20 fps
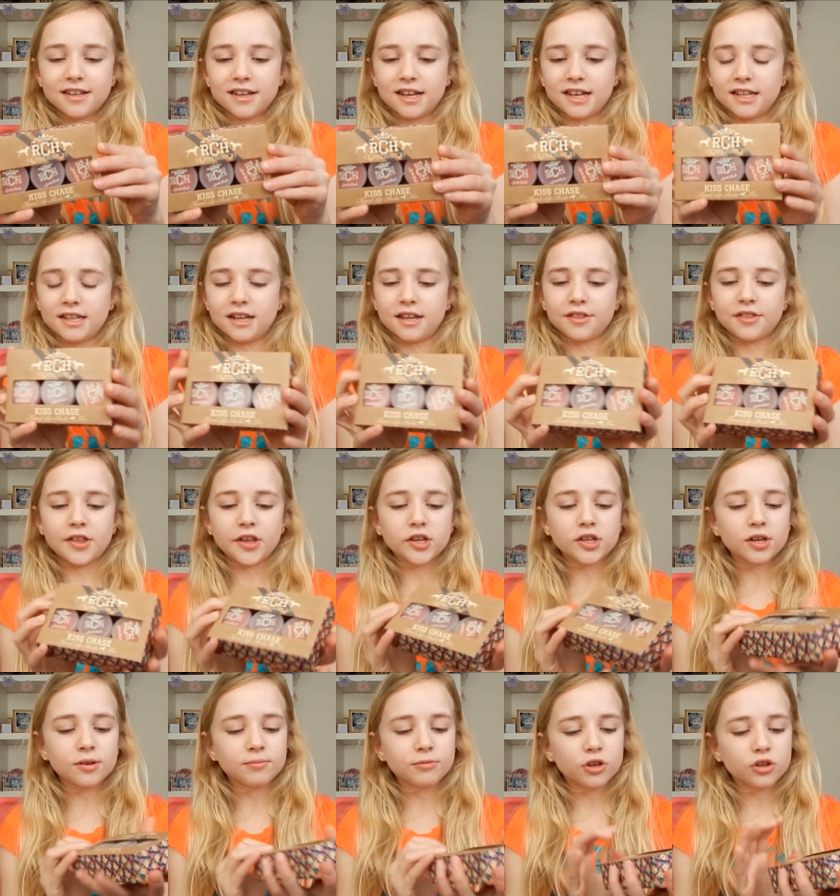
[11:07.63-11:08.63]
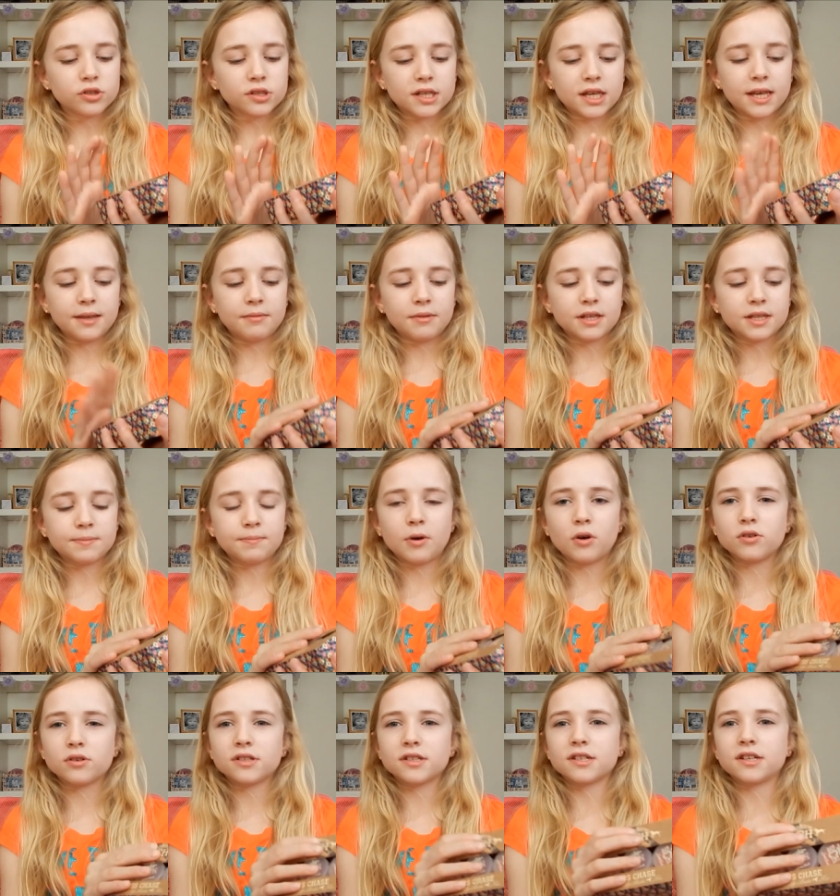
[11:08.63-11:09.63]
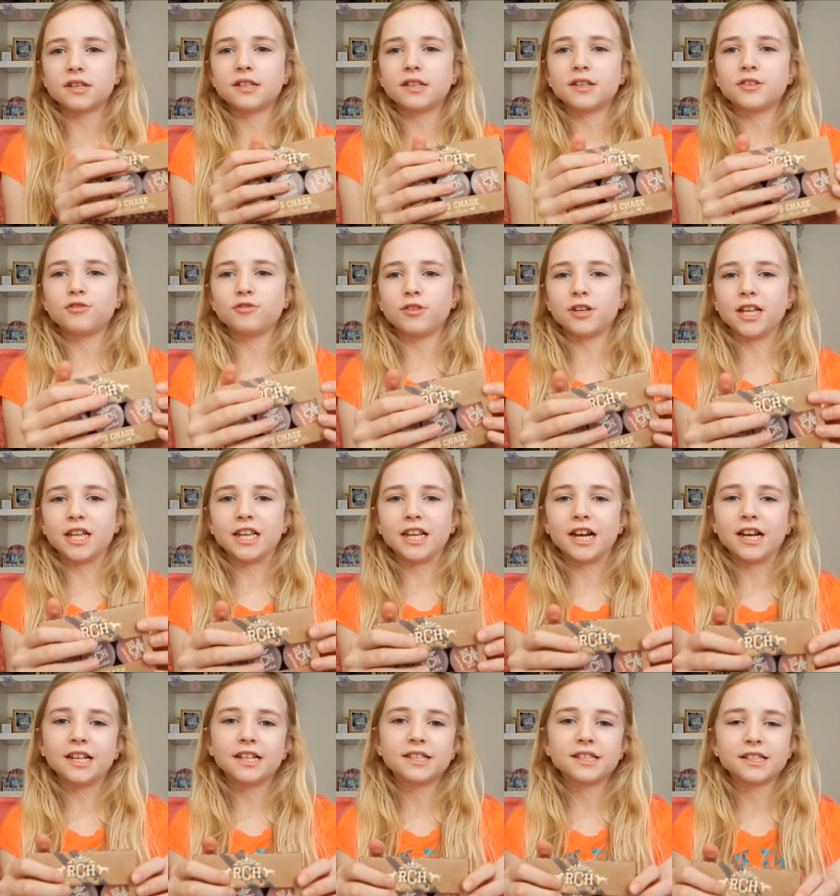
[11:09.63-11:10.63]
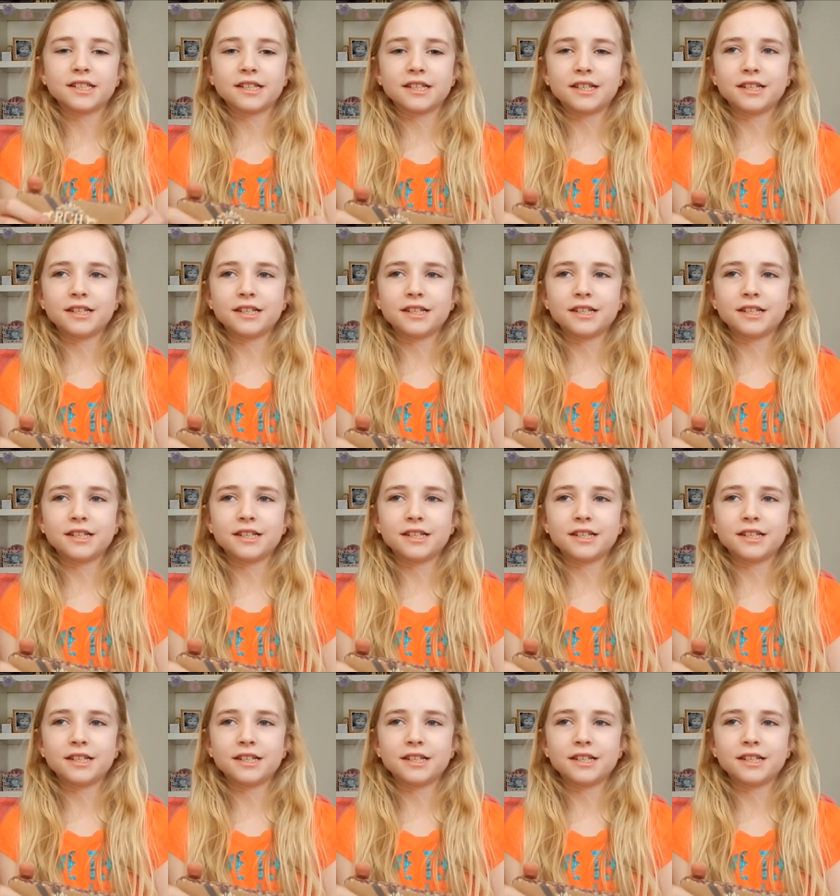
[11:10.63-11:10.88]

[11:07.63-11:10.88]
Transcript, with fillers: and I think I'm going to keep this box because it's really nice